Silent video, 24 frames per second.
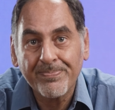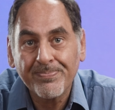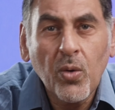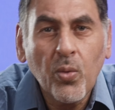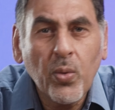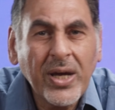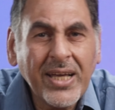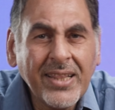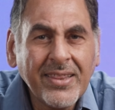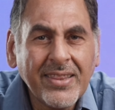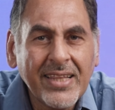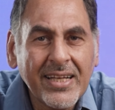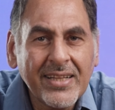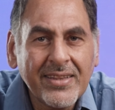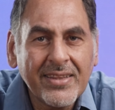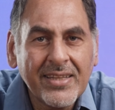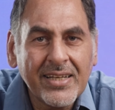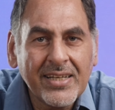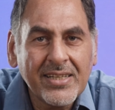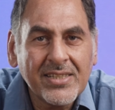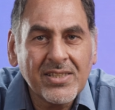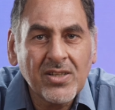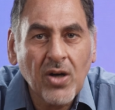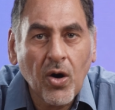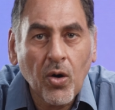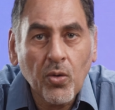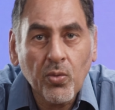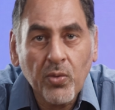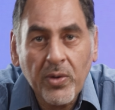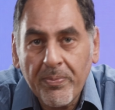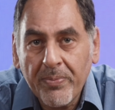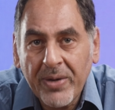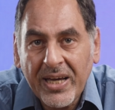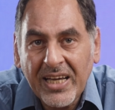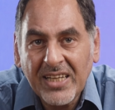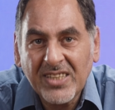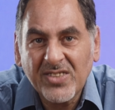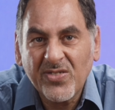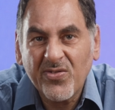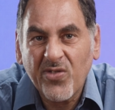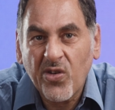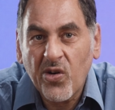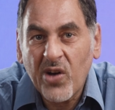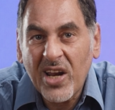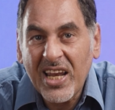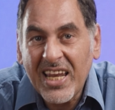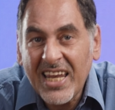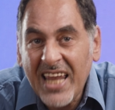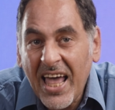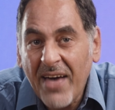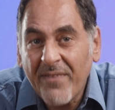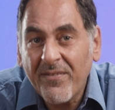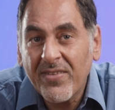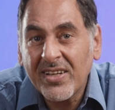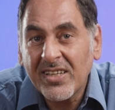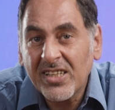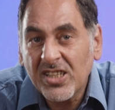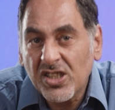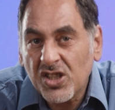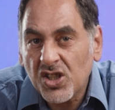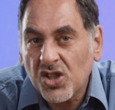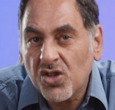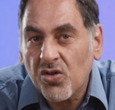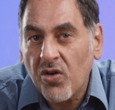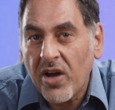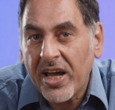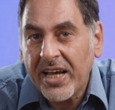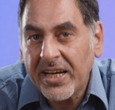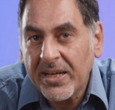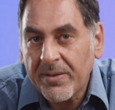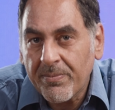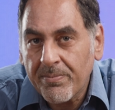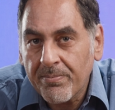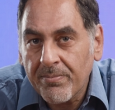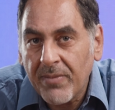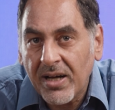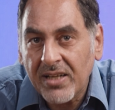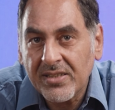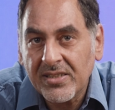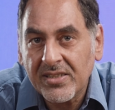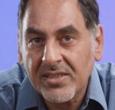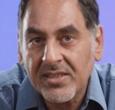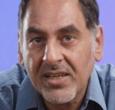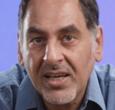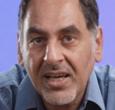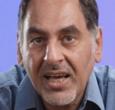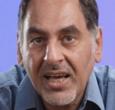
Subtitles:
We did this on repeat for 11 straight months